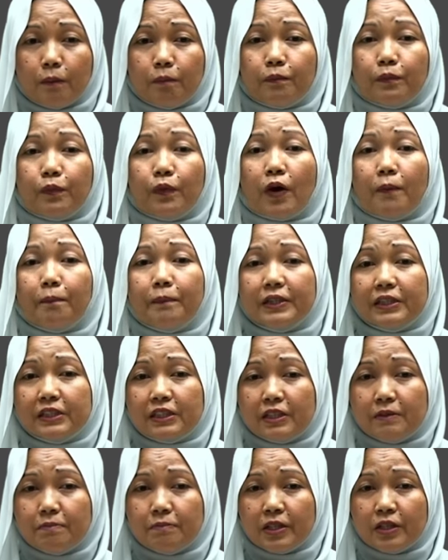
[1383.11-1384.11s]
Proper
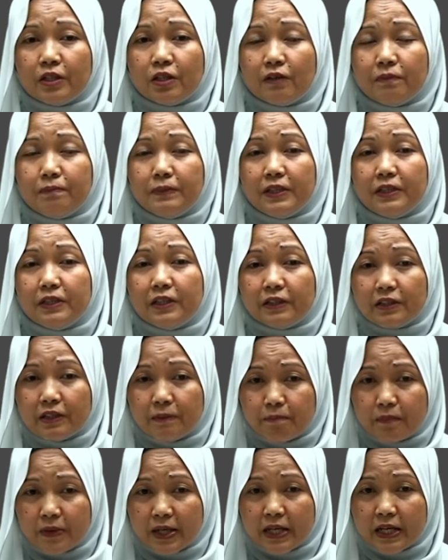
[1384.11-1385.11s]
treatment of building
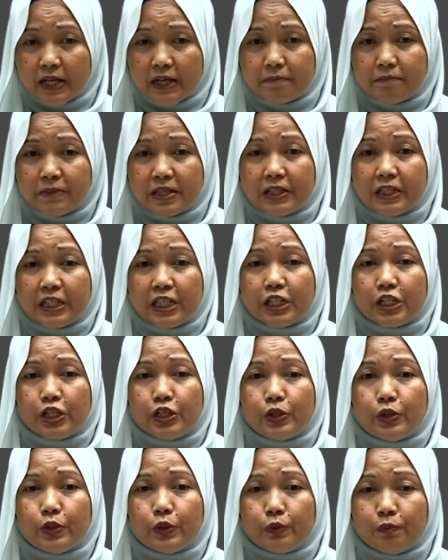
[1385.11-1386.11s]
repair and maintenance
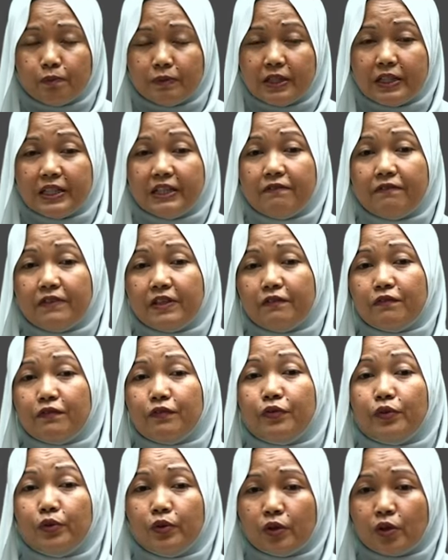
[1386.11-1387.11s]
should be given
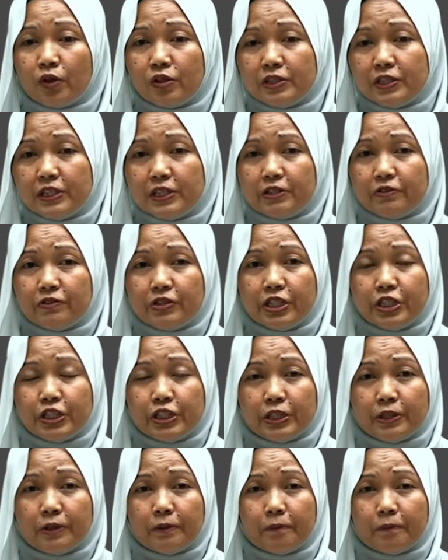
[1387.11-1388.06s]
full consideration.